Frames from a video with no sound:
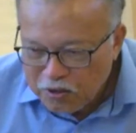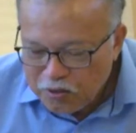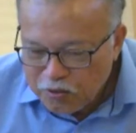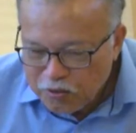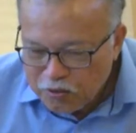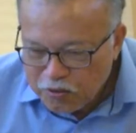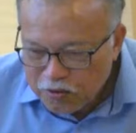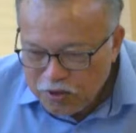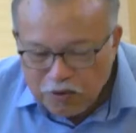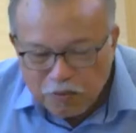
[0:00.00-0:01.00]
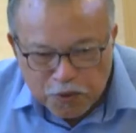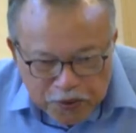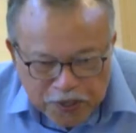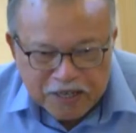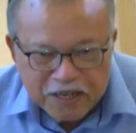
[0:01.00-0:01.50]
to human
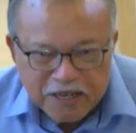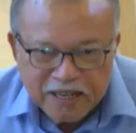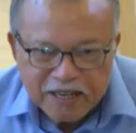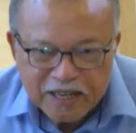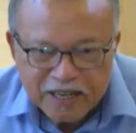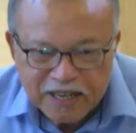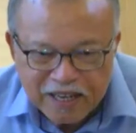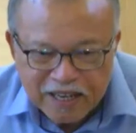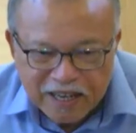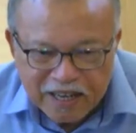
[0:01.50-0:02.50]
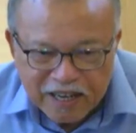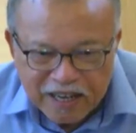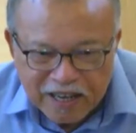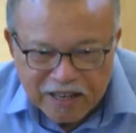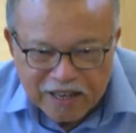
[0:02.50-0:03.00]
being.
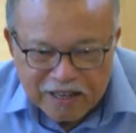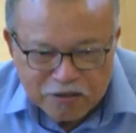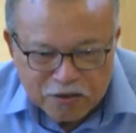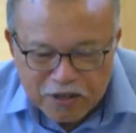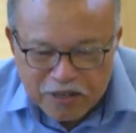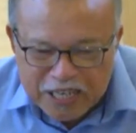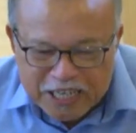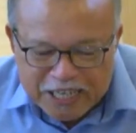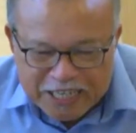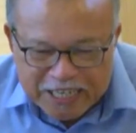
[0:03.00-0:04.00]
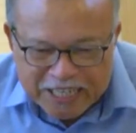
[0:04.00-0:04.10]
Uh, so he uh,